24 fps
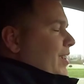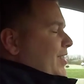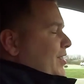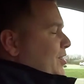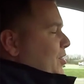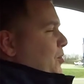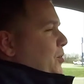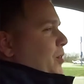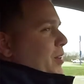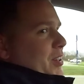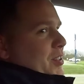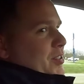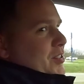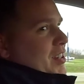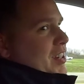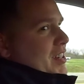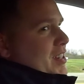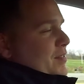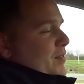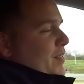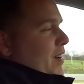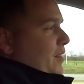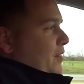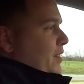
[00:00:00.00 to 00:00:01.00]

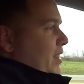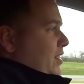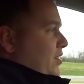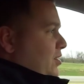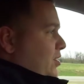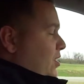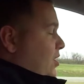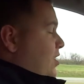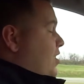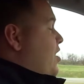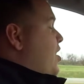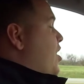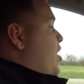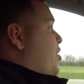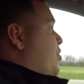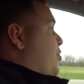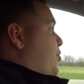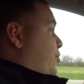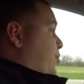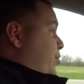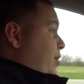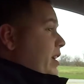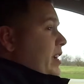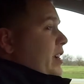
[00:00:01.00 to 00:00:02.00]
265 days a year.
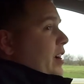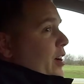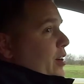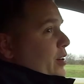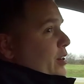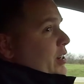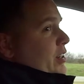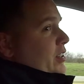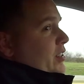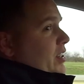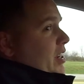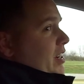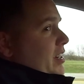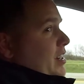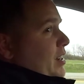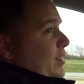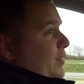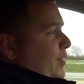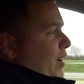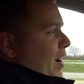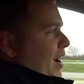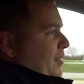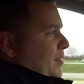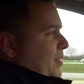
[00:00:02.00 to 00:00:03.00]

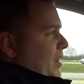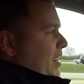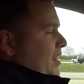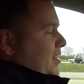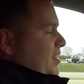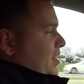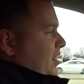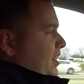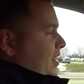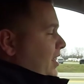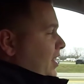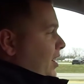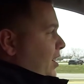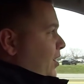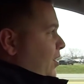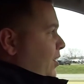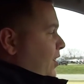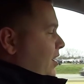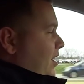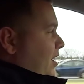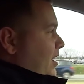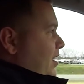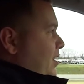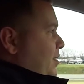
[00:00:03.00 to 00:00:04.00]
365 days of the year.
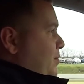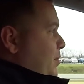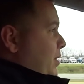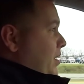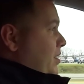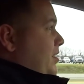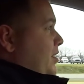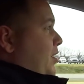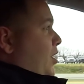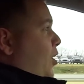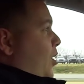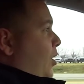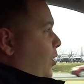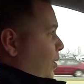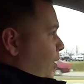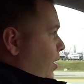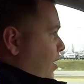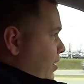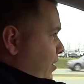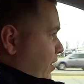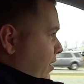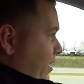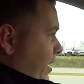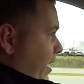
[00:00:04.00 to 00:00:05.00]
Missing a whole
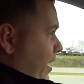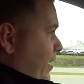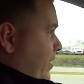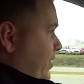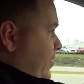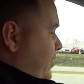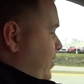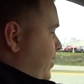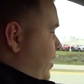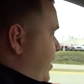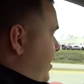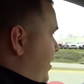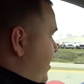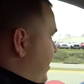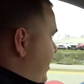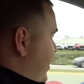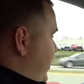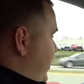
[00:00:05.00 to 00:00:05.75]
100 days there.